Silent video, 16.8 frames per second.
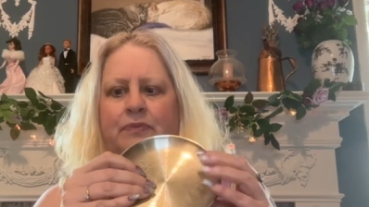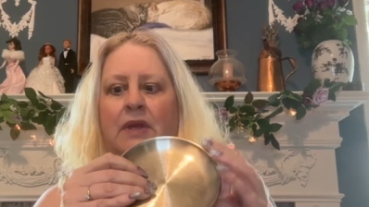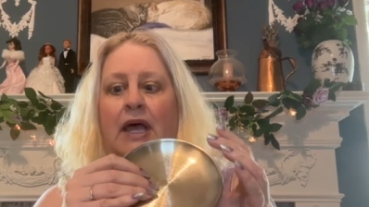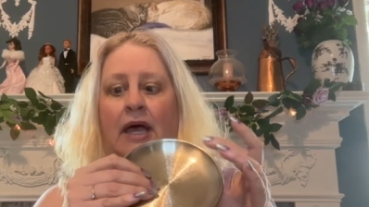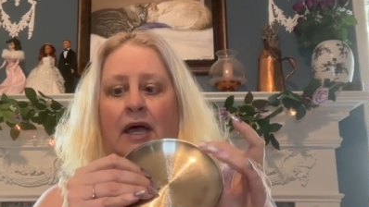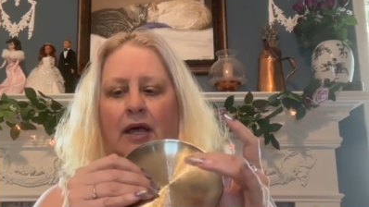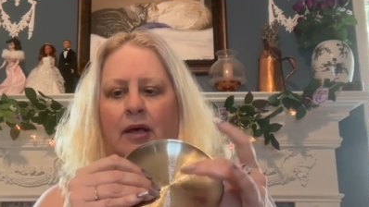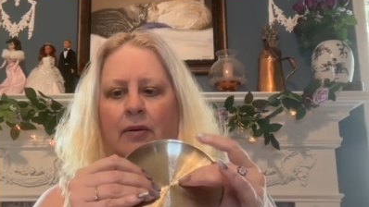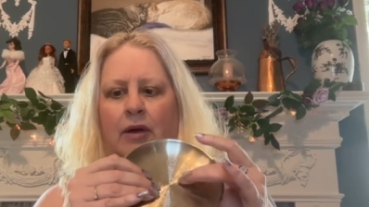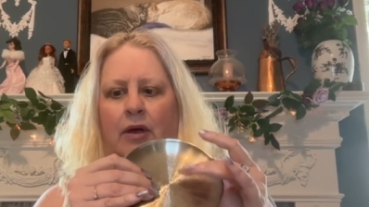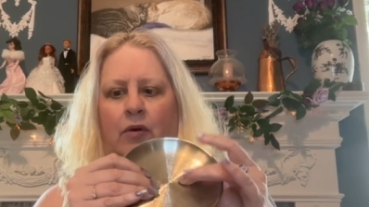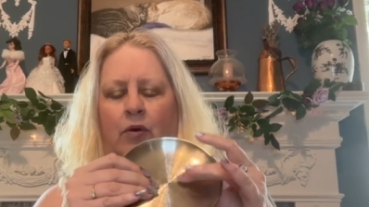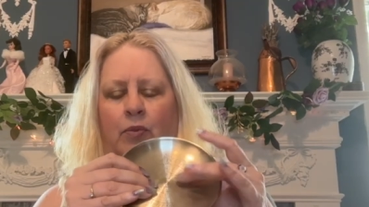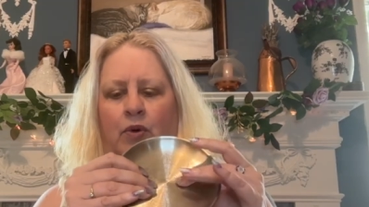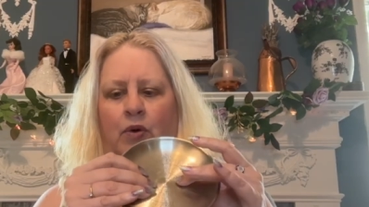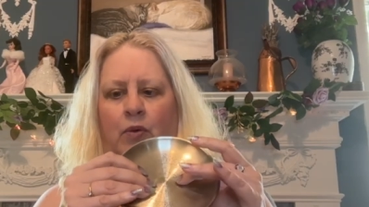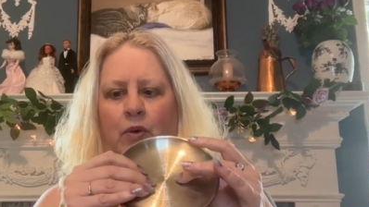
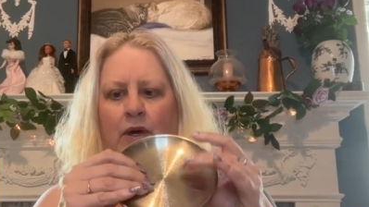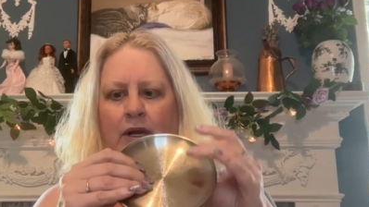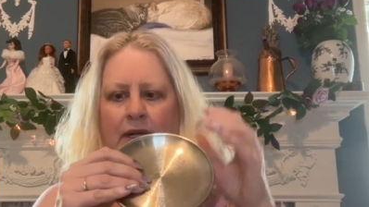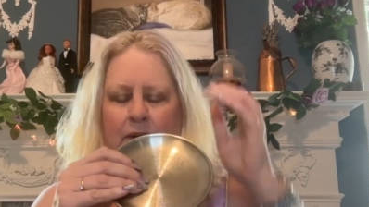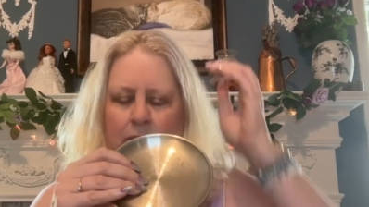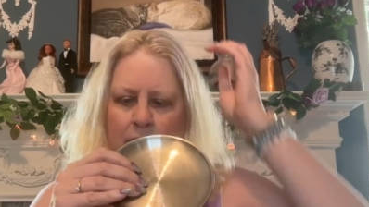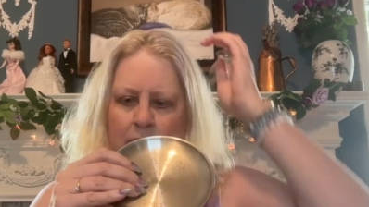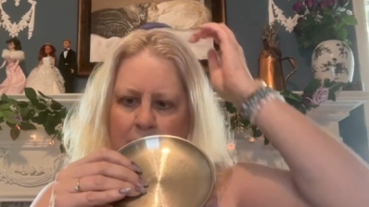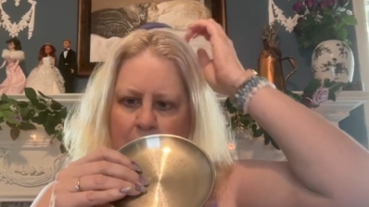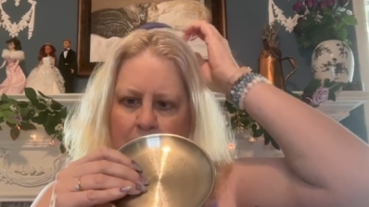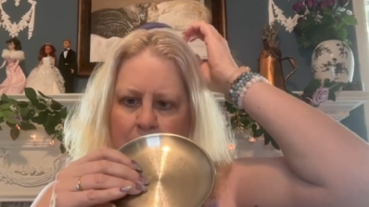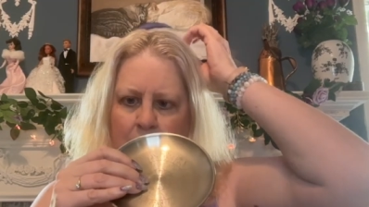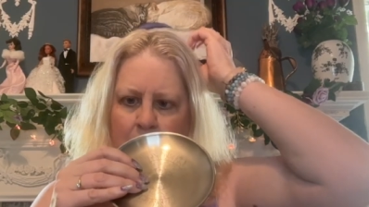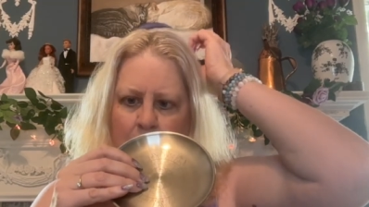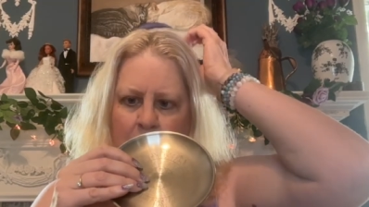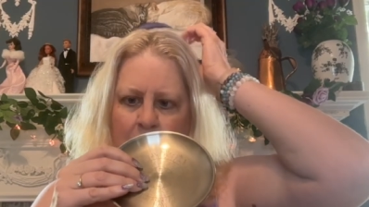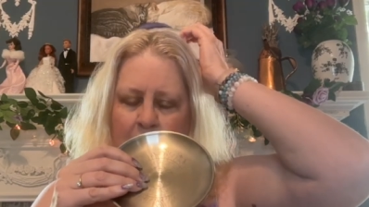I'll put one in
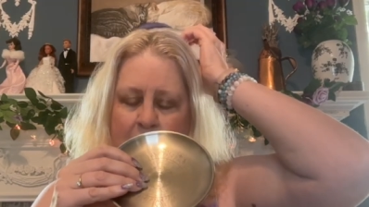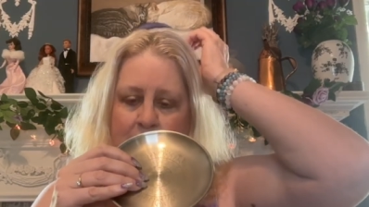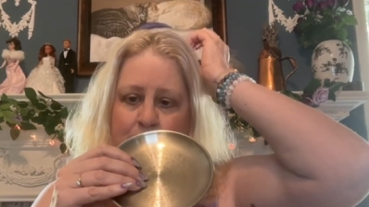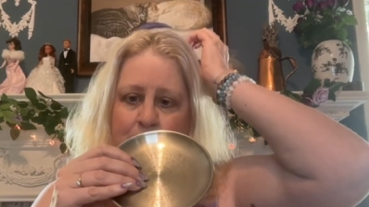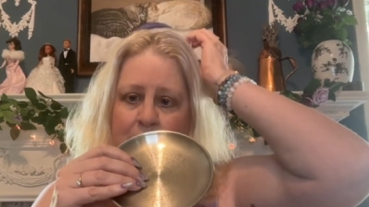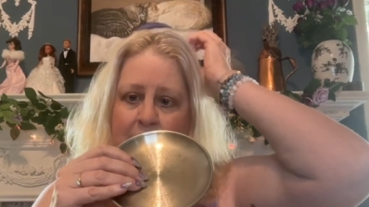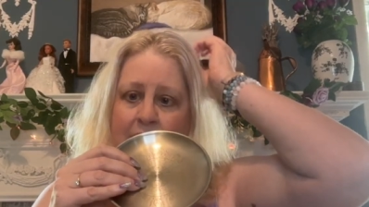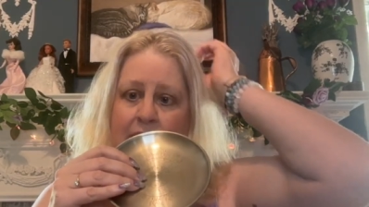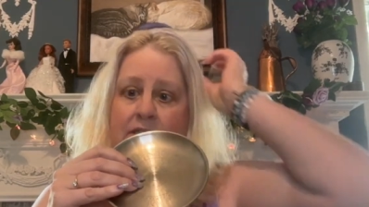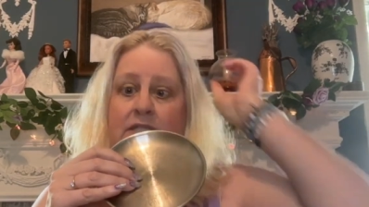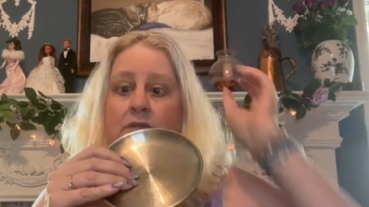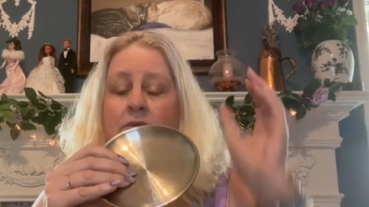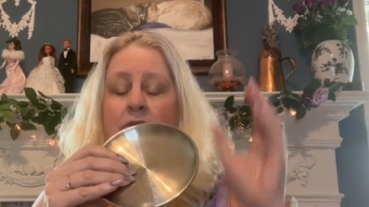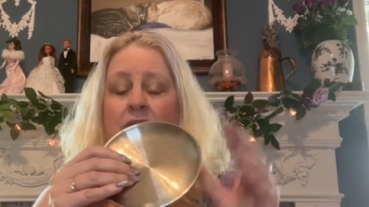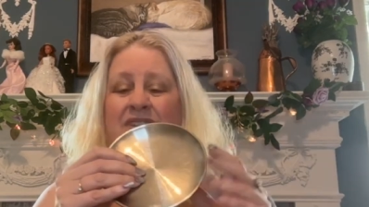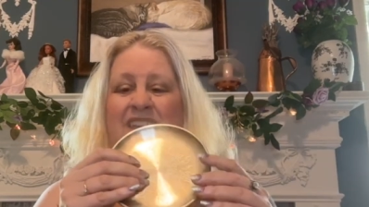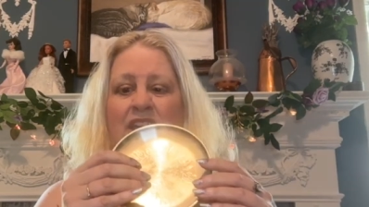one of these plates so
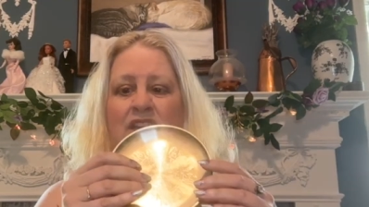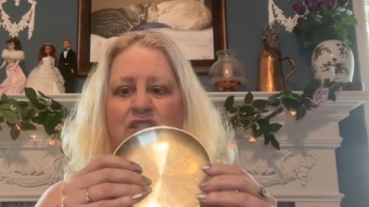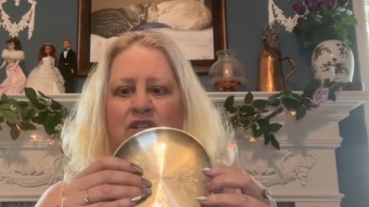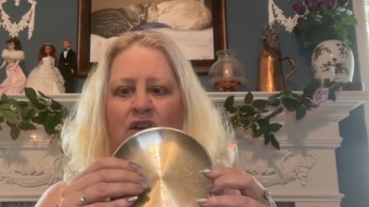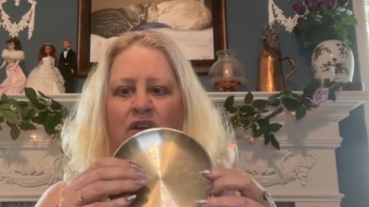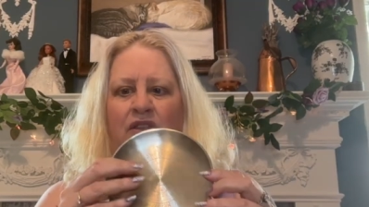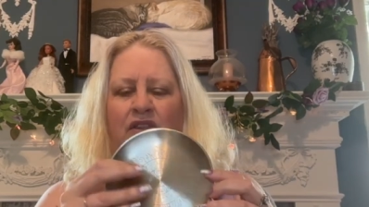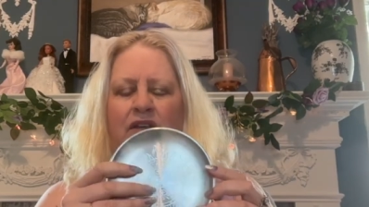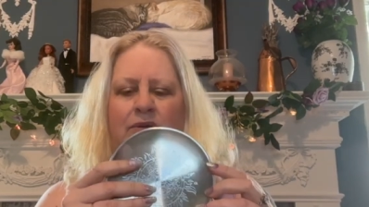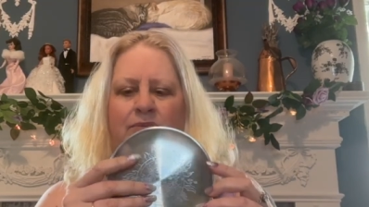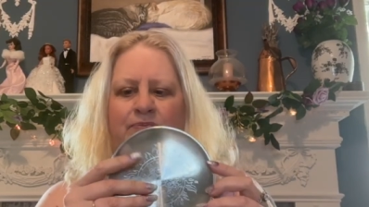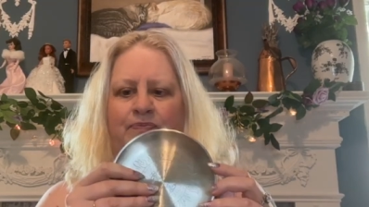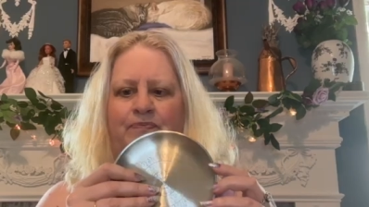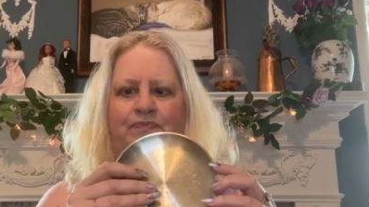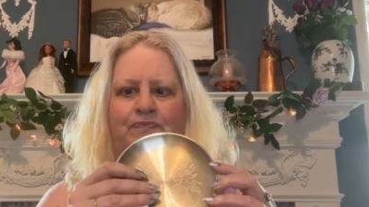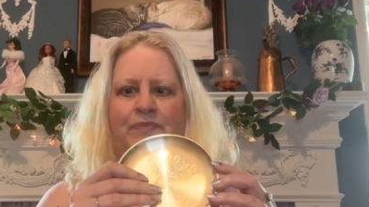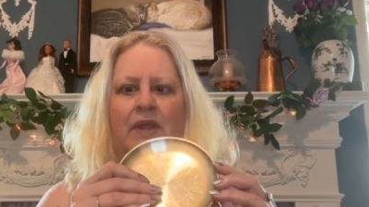it'll catch all
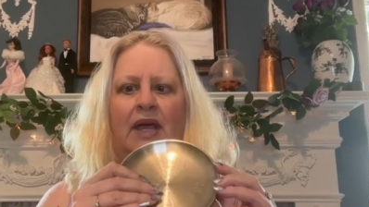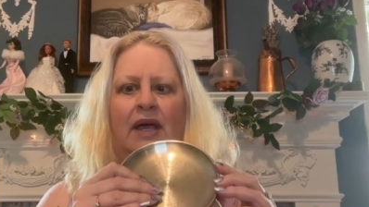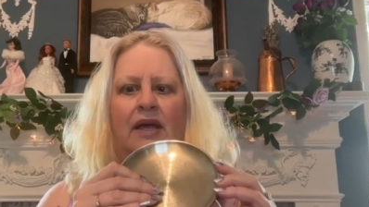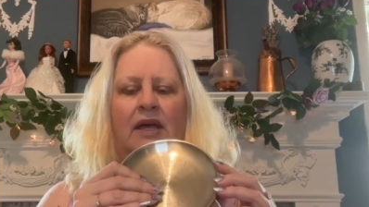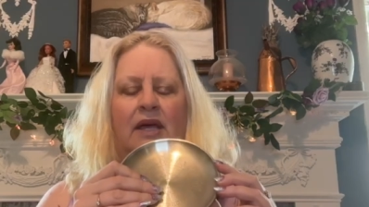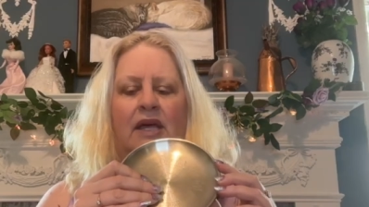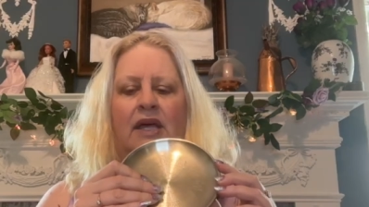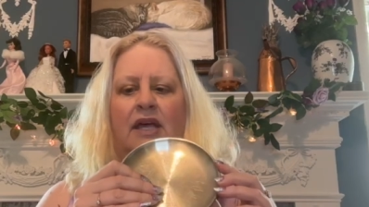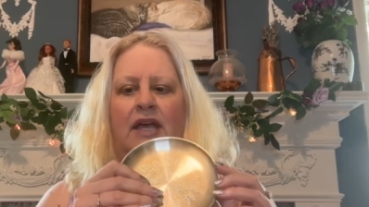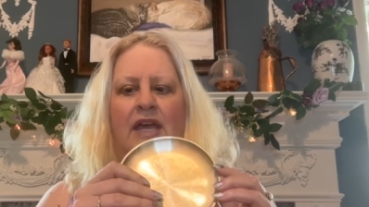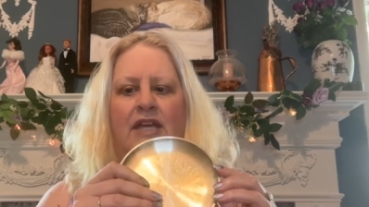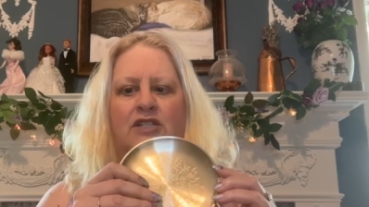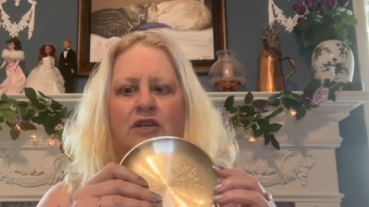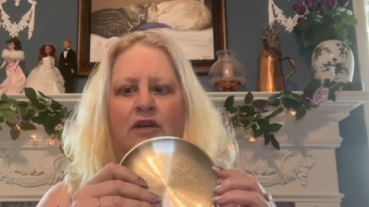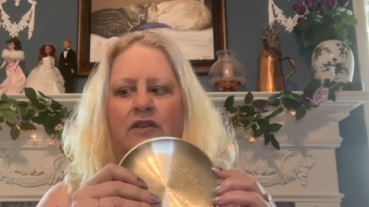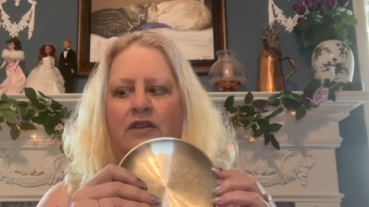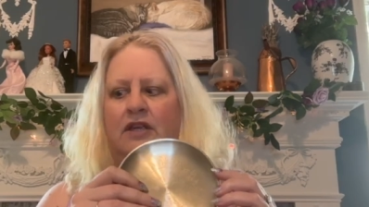
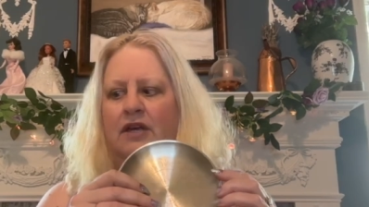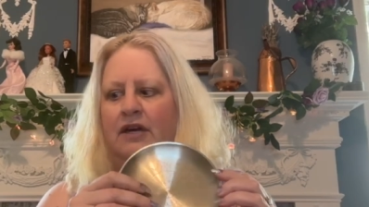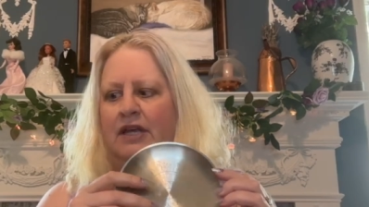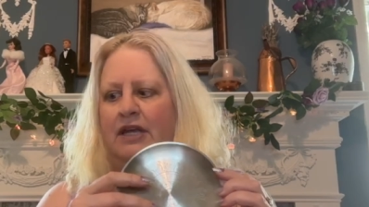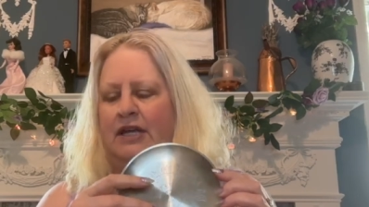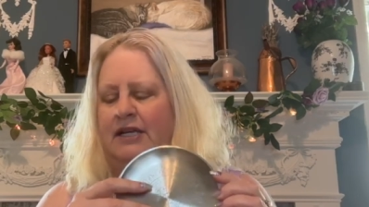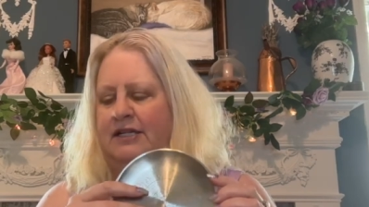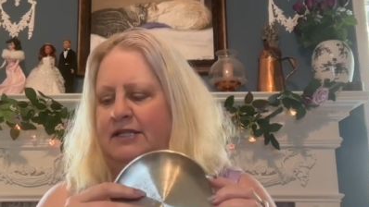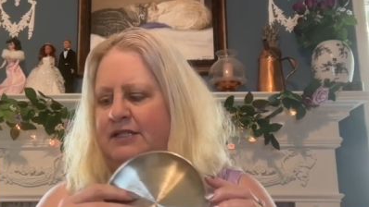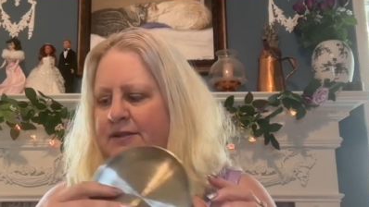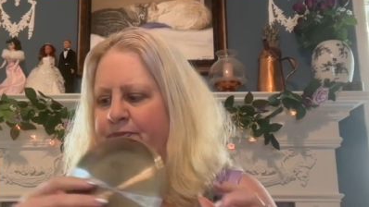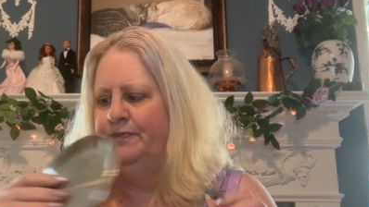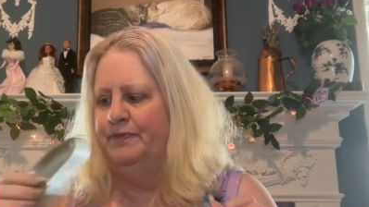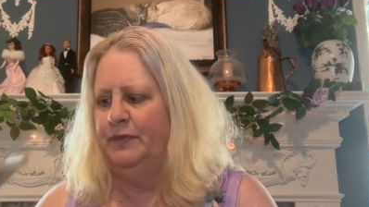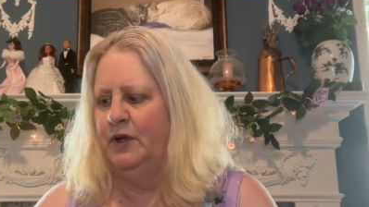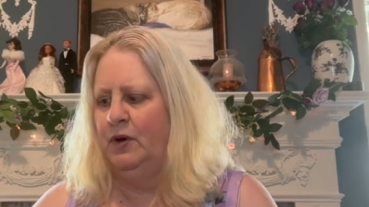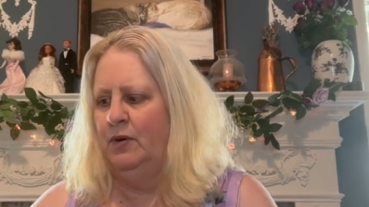the yuckiness
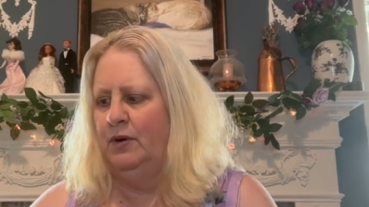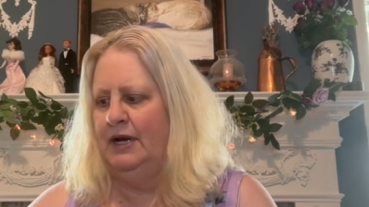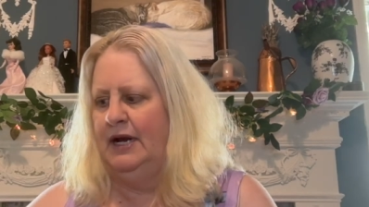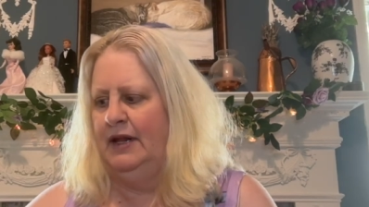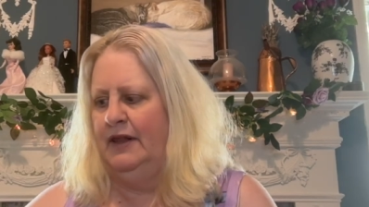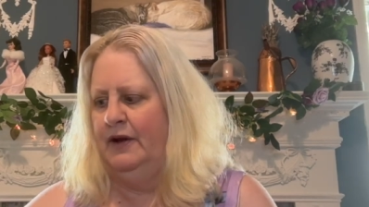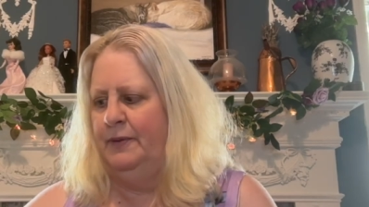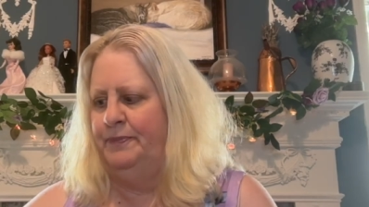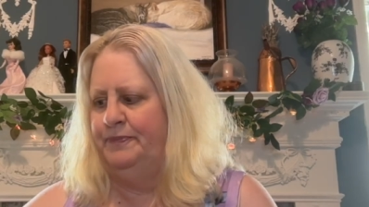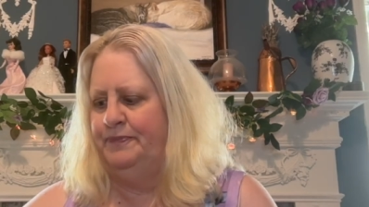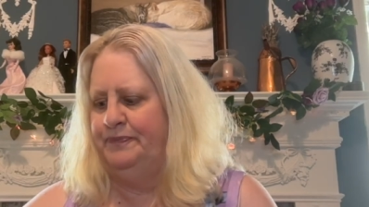going out of there.